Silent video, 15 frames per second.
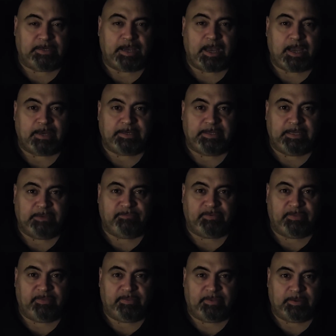God
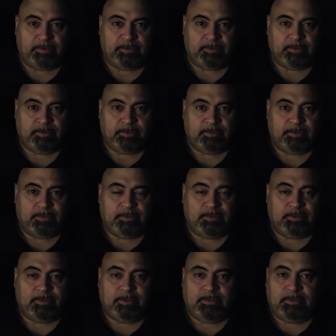giveth
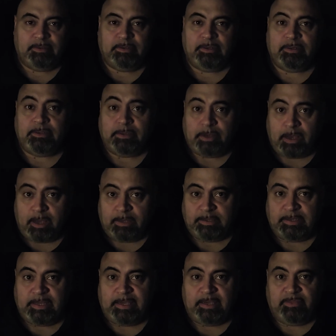and God
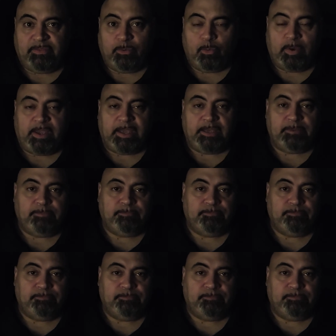taketh away.